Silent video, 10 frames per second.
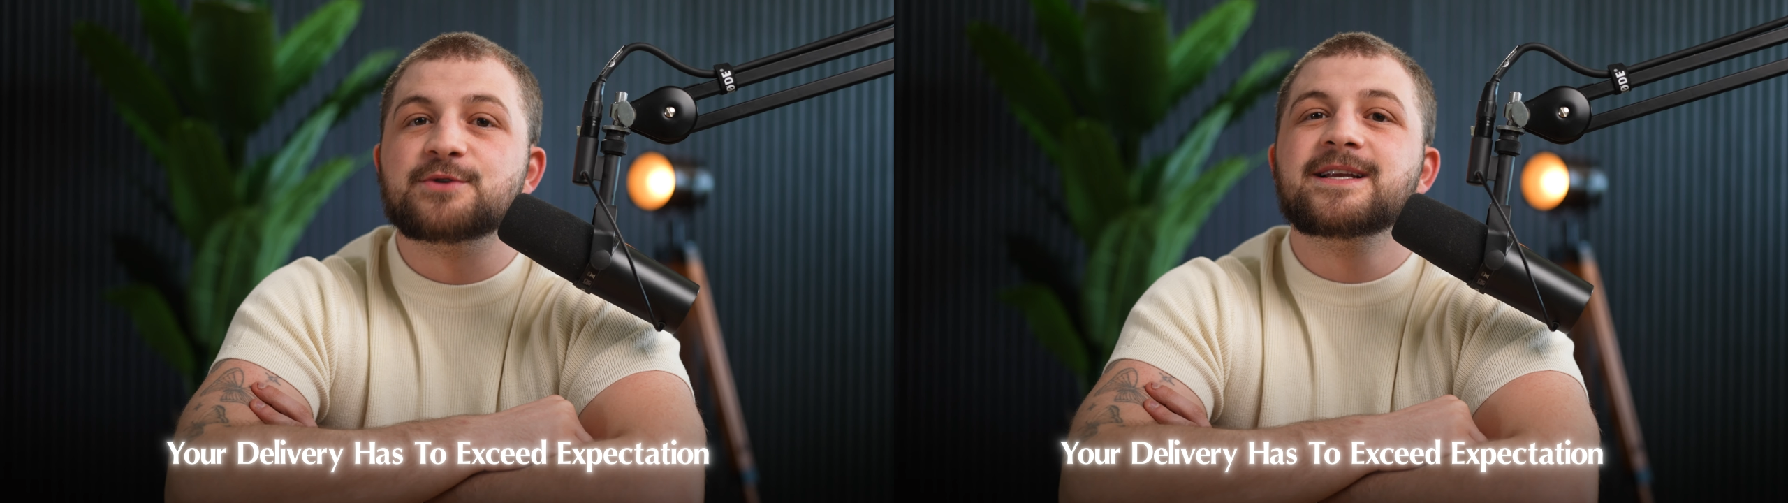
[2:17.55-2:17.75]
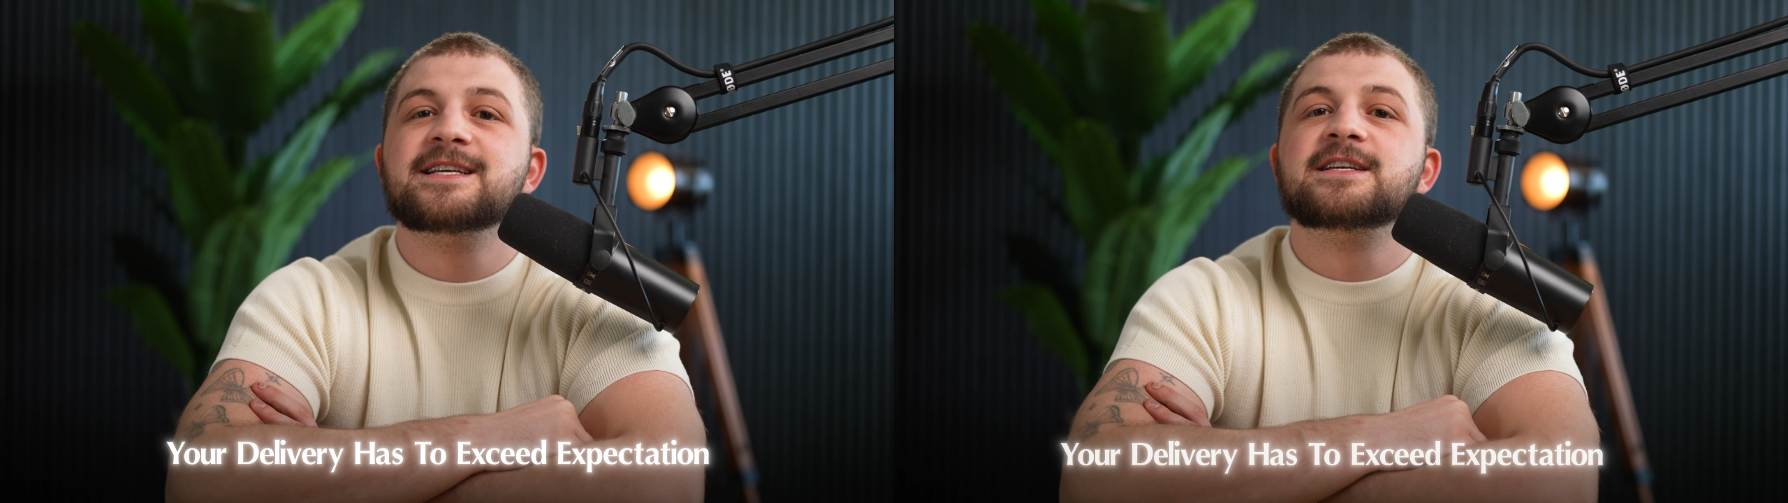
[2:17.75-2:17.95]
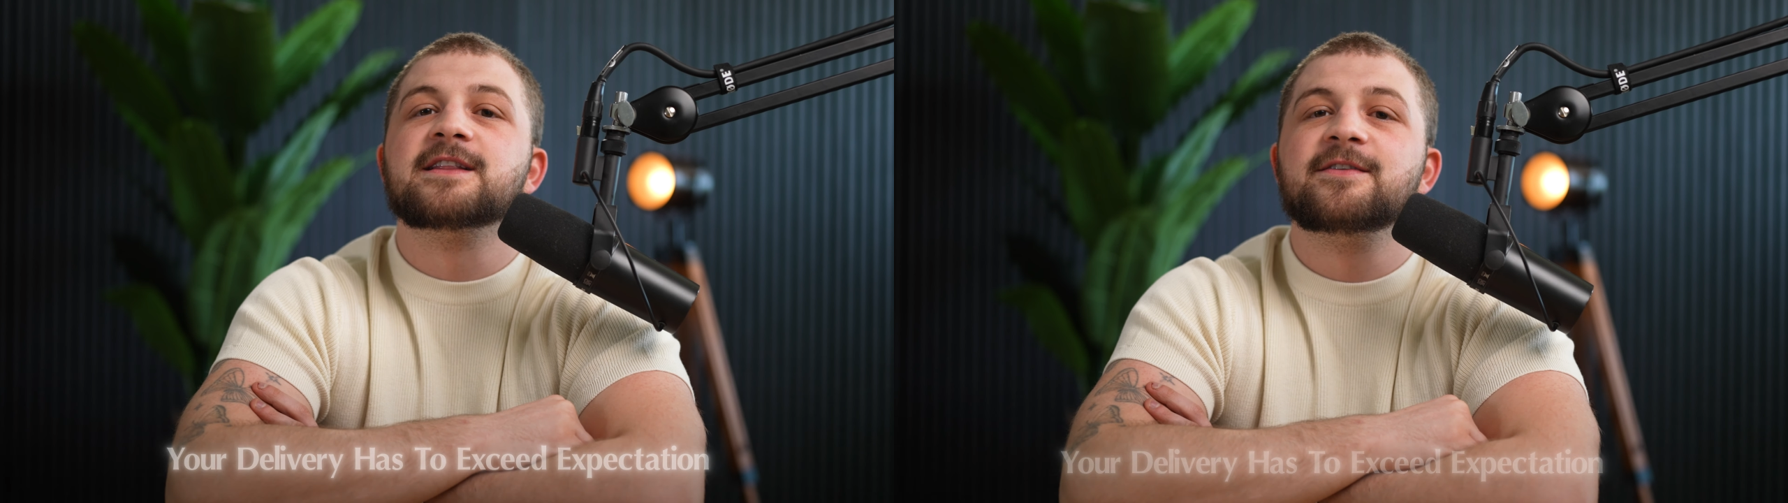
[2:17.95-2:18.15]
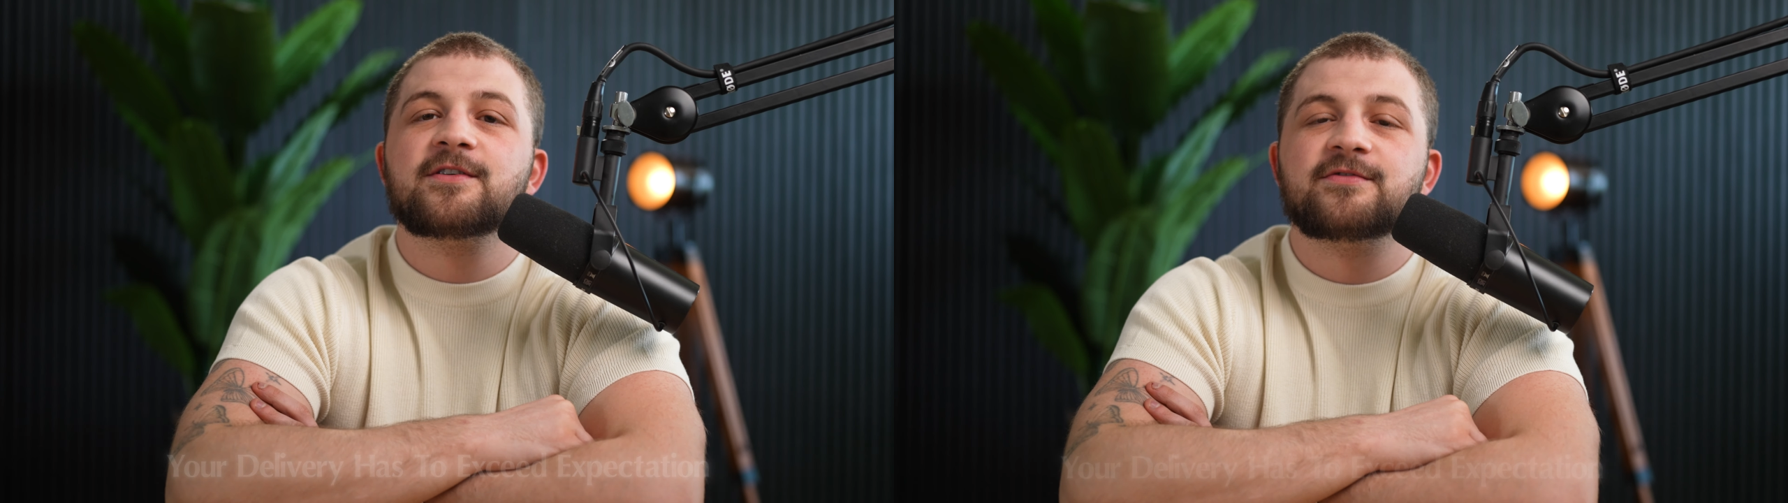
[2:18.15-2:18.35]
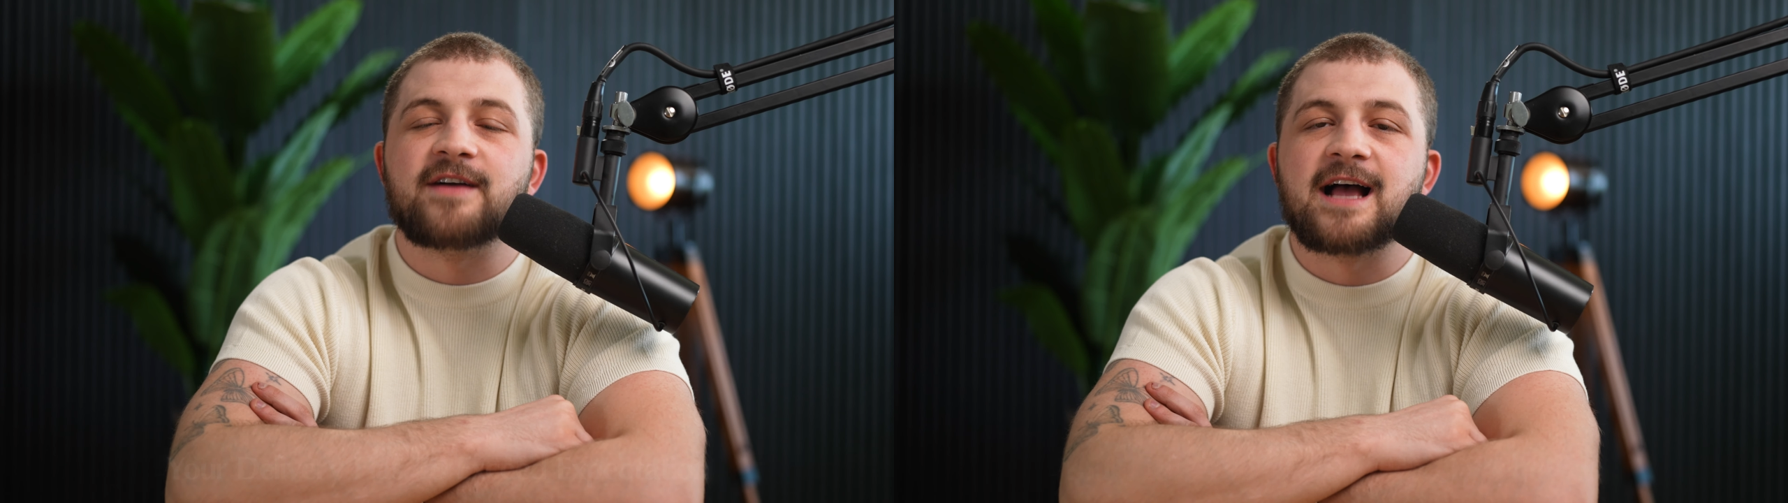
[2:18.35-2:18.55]
You need to
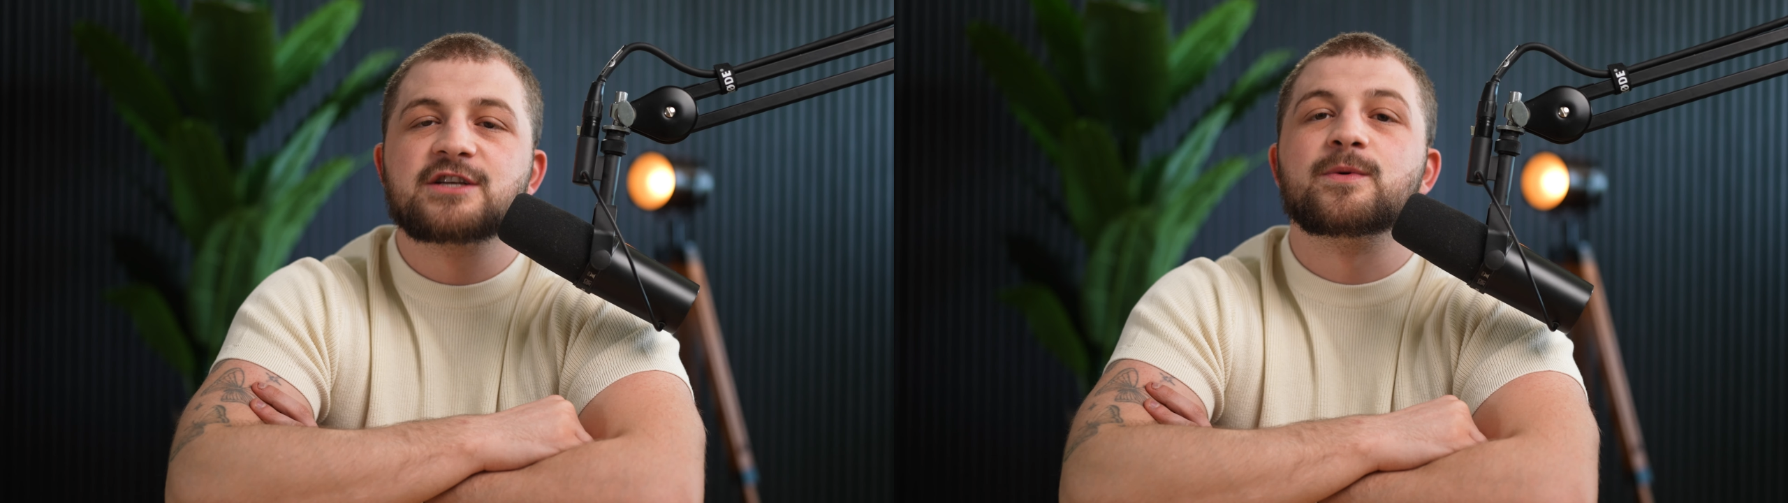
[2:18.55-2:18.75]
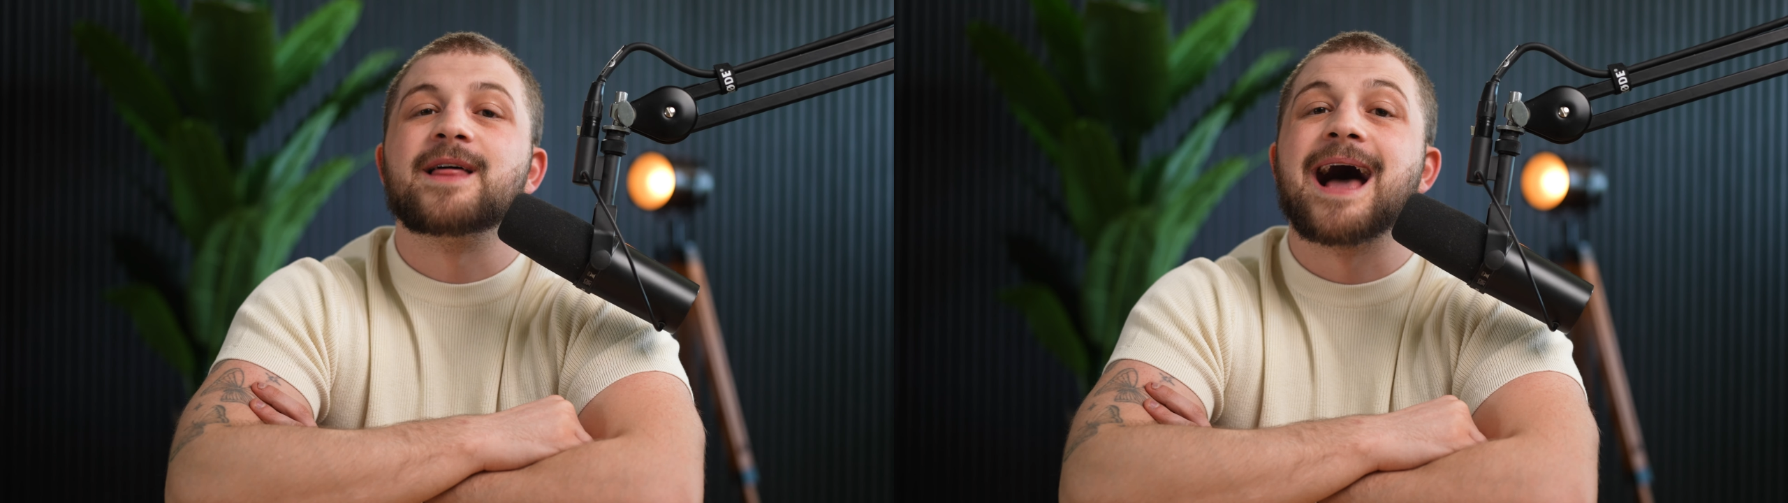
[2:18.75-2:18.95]
deliver fast with